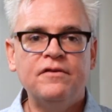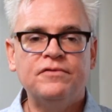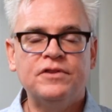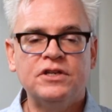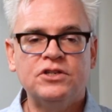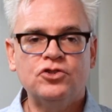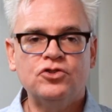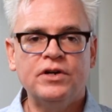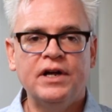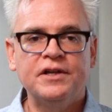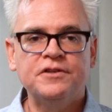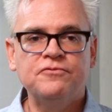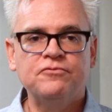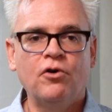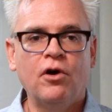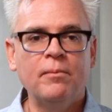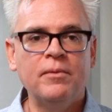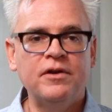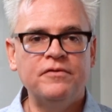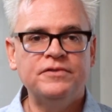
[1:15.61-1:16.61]
of this
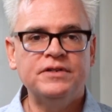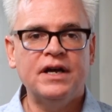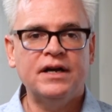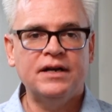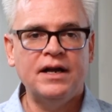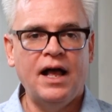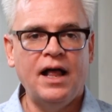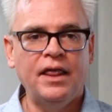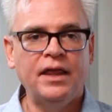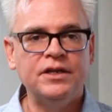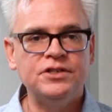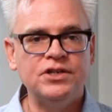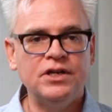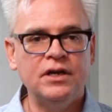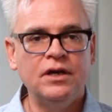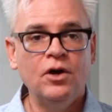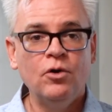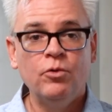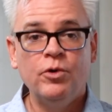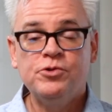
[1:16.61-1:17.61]
transformative technology,
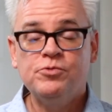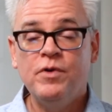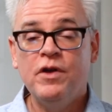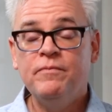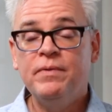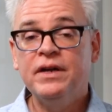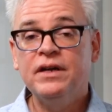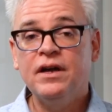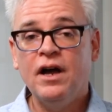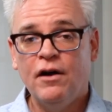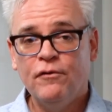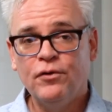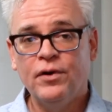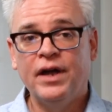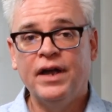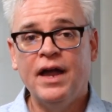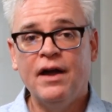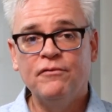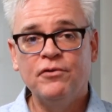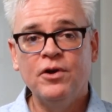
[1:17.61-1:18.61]
which we've been
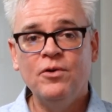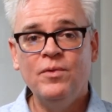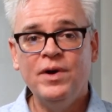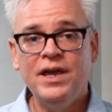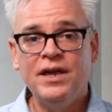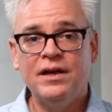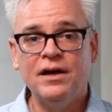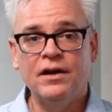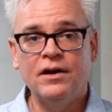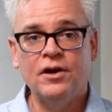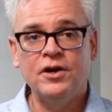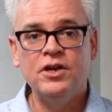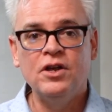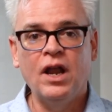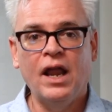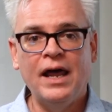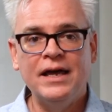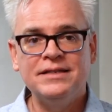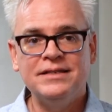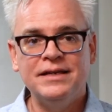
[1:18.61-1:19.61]
covering every week on our
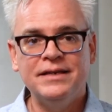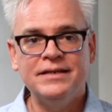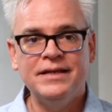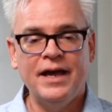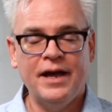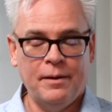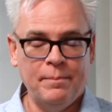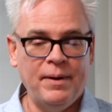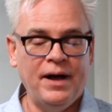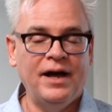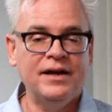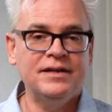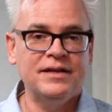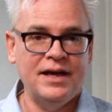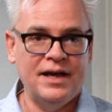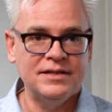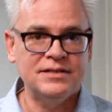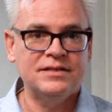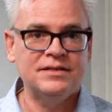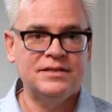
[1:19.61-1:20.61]
Utilizing Tech
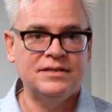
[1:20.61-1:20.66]
podcast